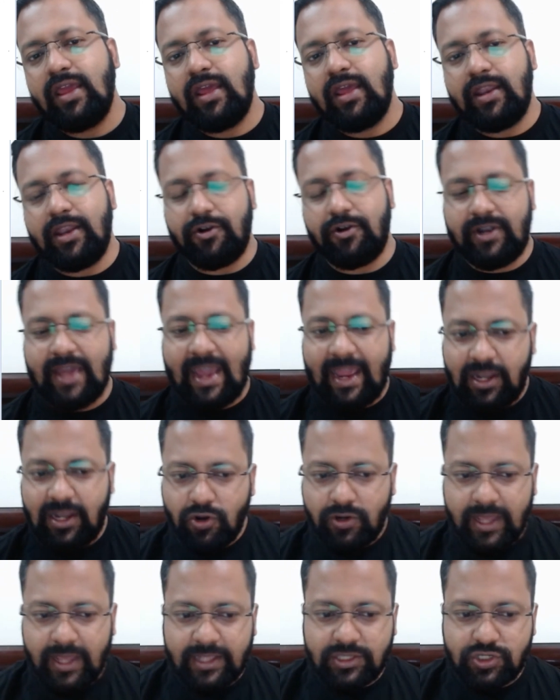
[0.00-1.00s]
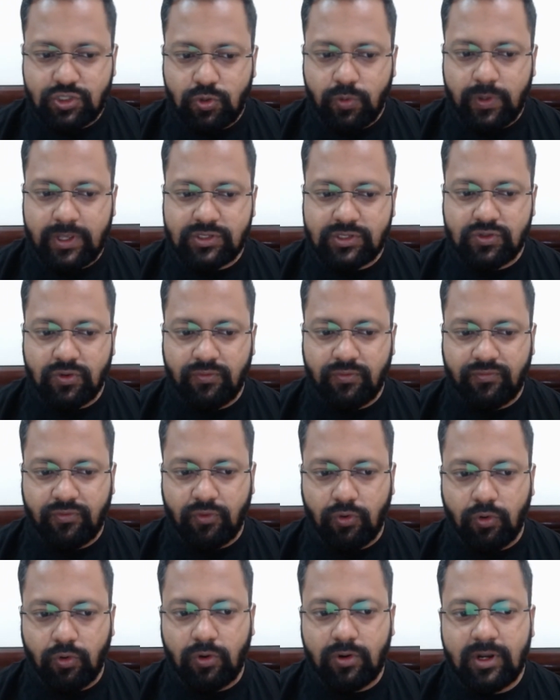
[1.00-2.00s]
Now dilute
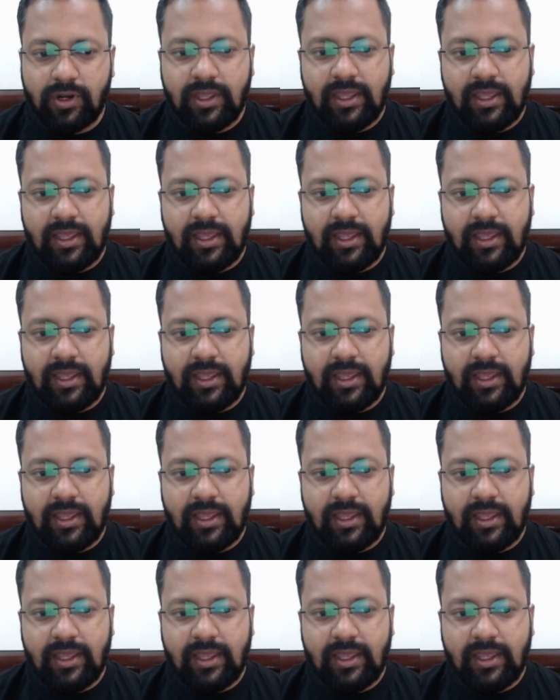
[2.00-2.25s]
H2SO4